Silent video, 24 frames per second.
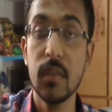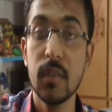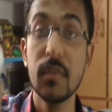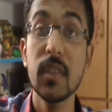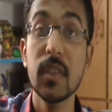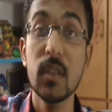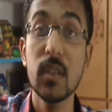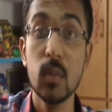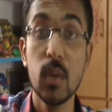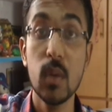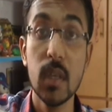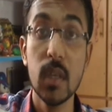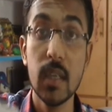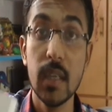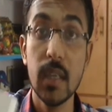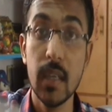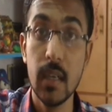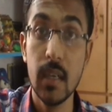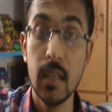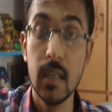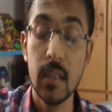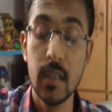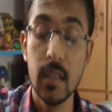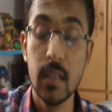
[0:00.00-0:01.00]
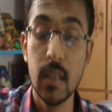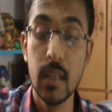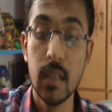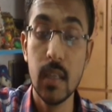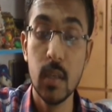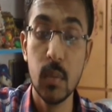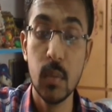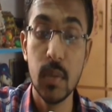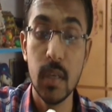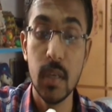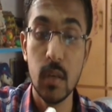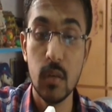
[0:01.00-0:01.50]
if it's working, it will
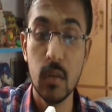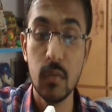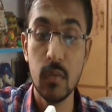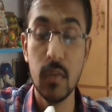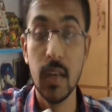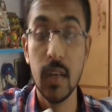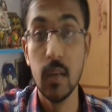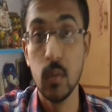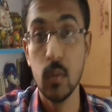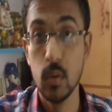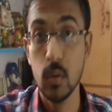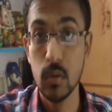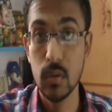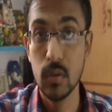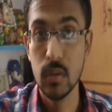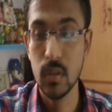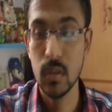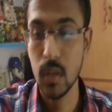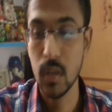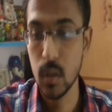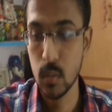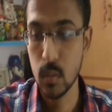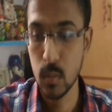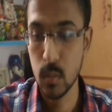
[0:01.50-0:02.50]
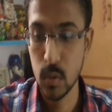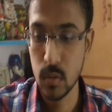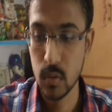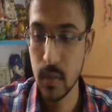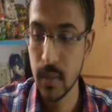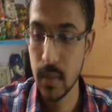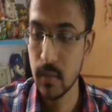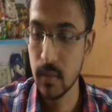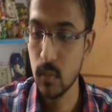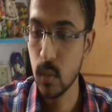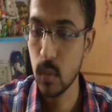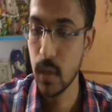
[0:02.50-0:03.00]
give me around 5 volts output
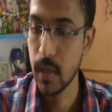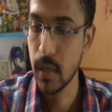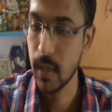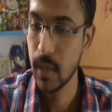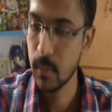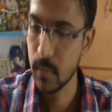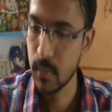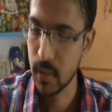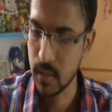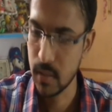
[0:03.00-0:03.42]
at 1 amp,